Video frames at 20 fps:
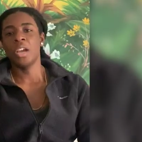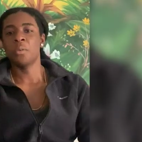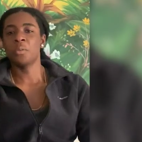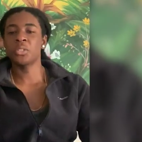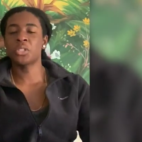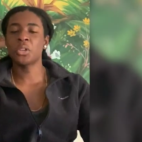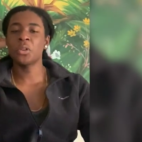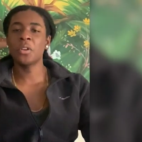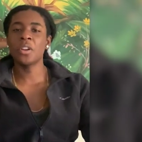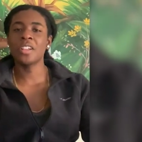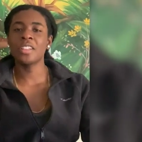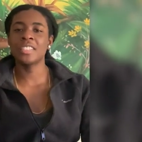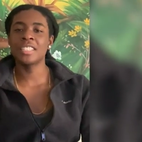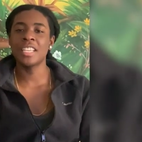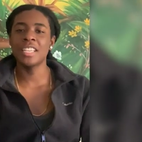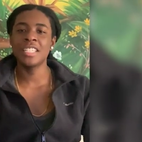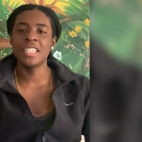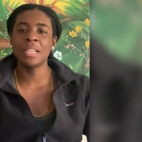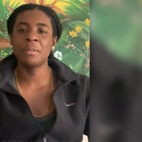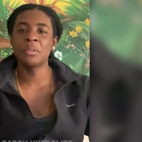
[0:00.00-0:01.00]
What's going on,
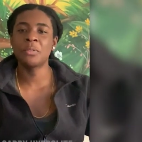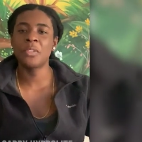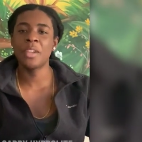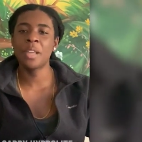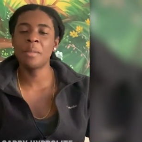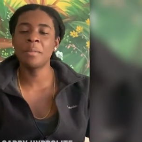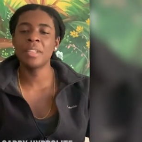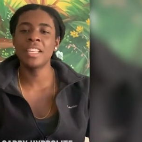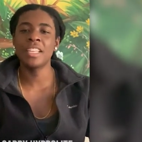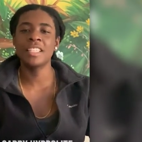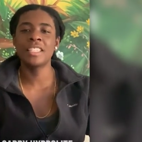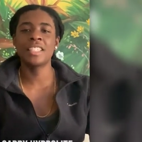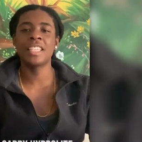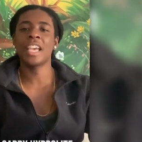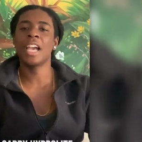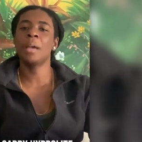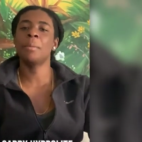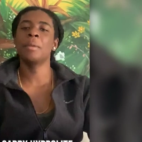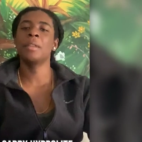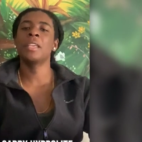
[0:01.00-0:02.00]
St. James family? It's
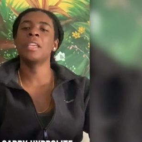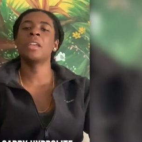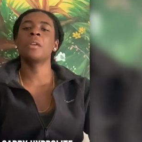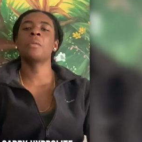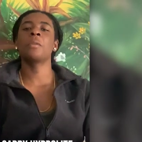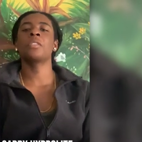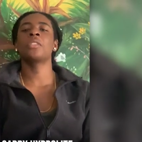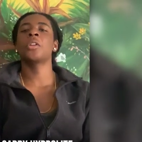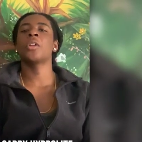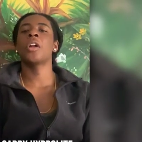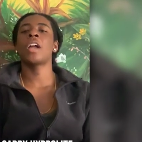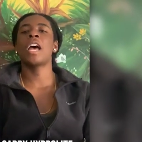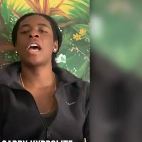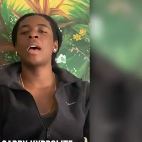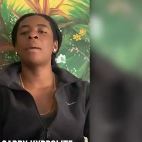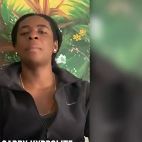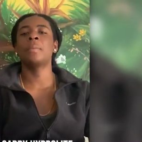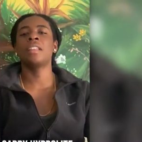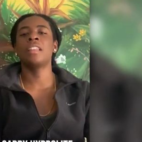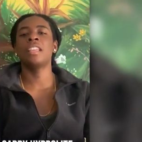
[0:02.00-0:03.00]
Gabby here with your
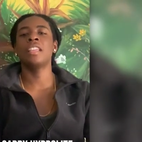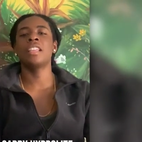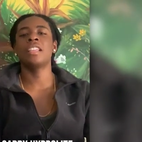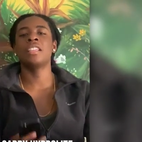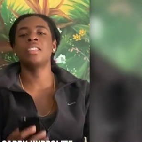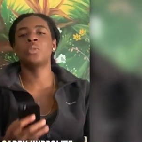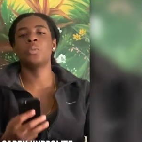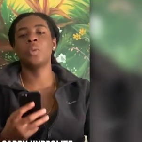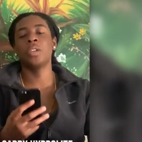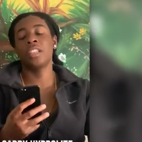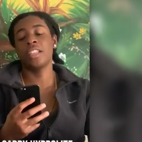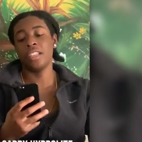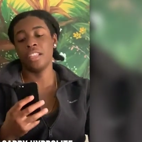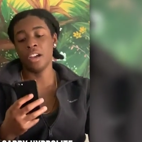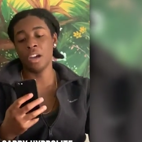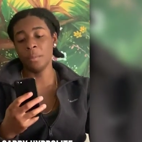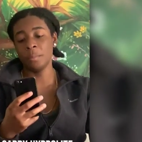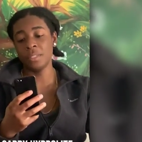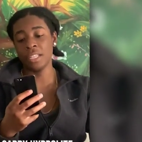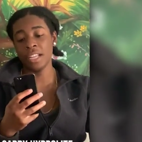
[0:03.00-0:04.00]
Happenings weekly
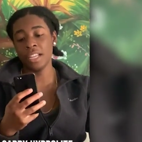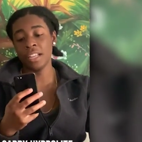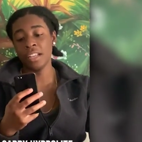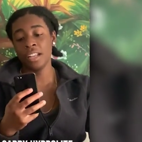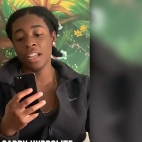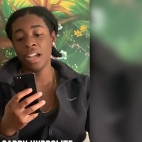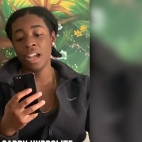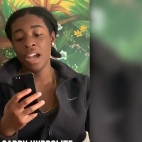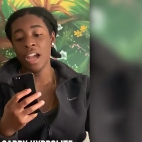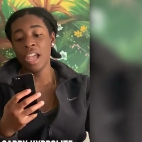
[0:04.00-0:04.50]
update.